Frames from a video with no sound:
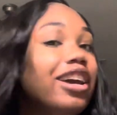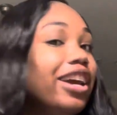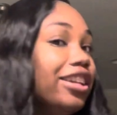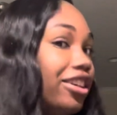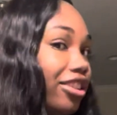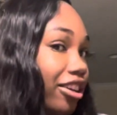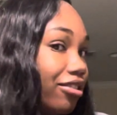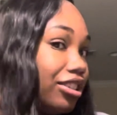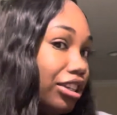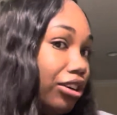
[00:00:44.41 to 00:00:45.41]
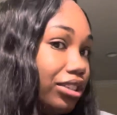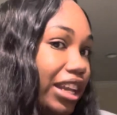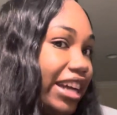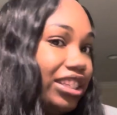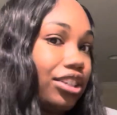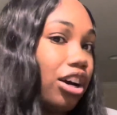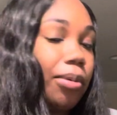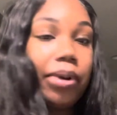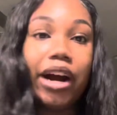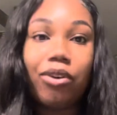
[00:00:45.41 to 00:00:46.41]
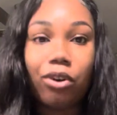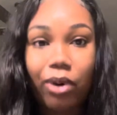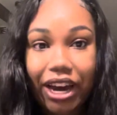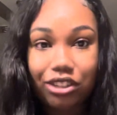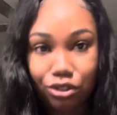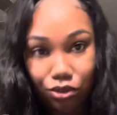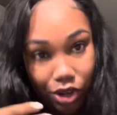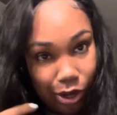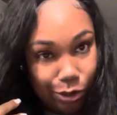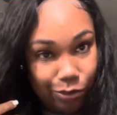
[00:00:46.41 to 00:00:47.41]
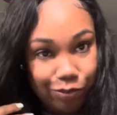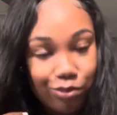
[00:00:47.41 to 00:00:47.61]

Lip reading: And these are the results, and I just combed it out with a wide tooth comb.